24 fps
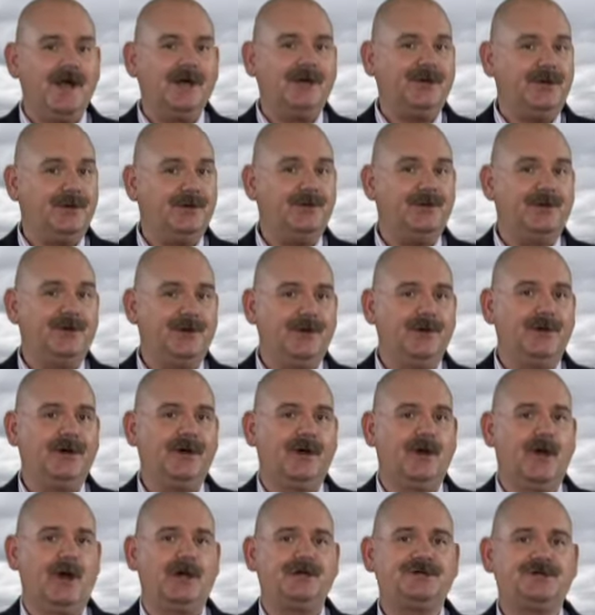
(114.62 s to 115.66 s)
You could
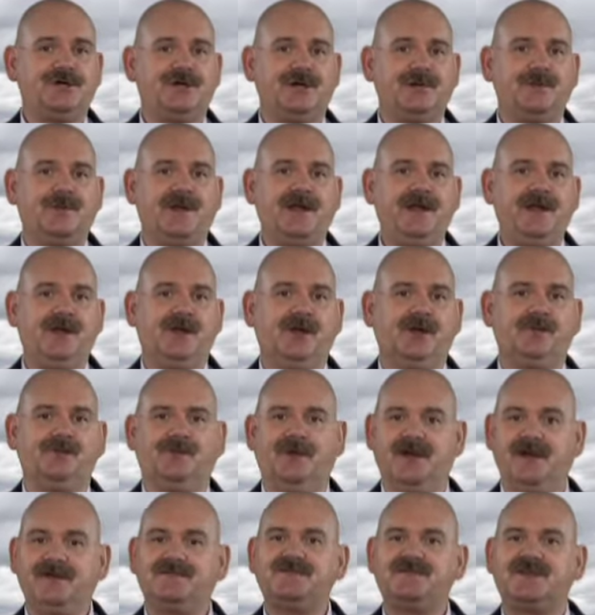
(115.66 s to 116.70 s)
launch an appeal,
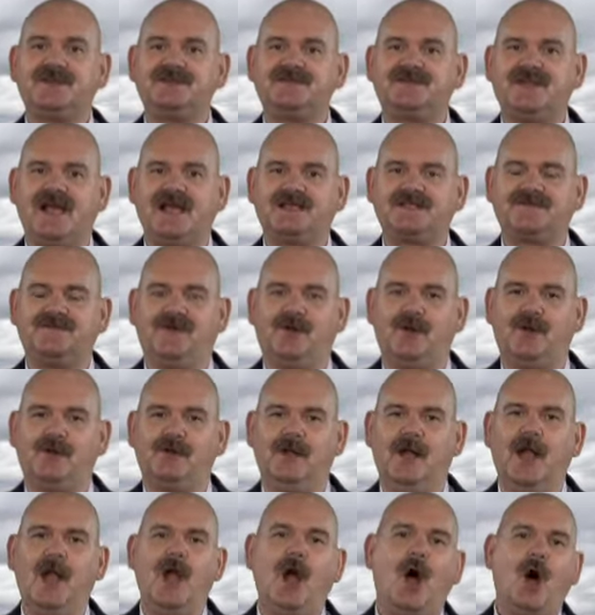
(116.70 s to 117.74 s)
but if
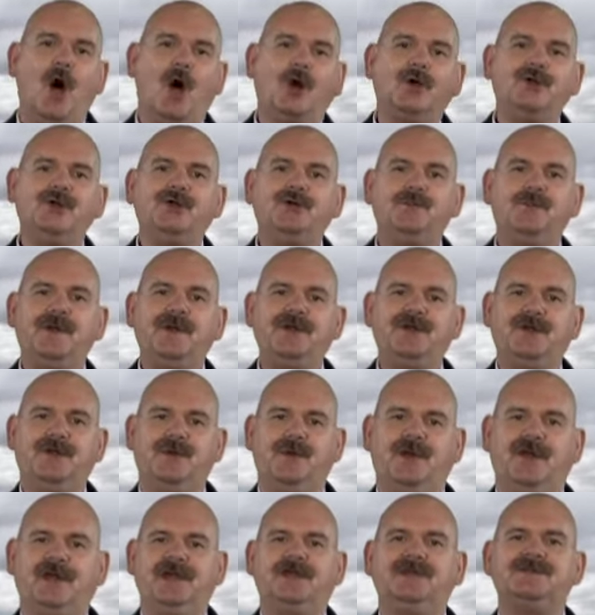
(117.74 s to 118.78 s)
successful, all you'd be
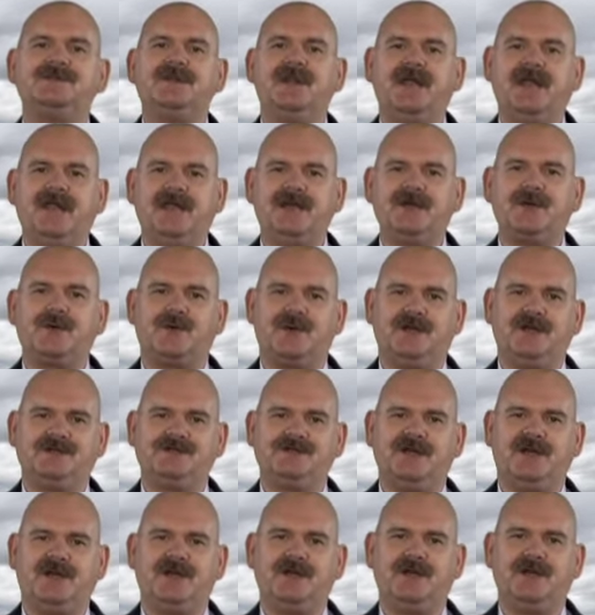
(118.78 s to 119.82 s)
doing is
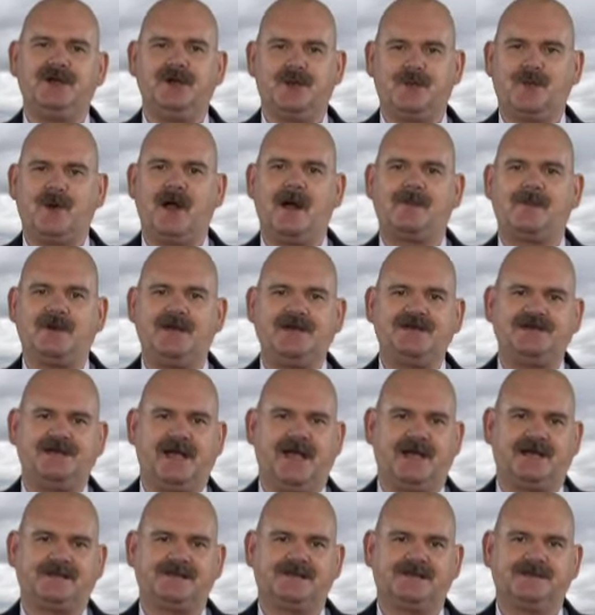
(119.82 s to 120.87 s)
increasing your property
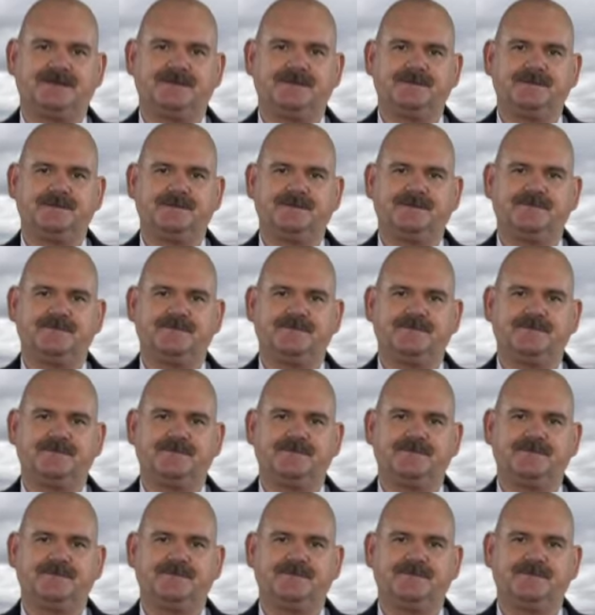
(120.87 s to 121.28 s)
taxes.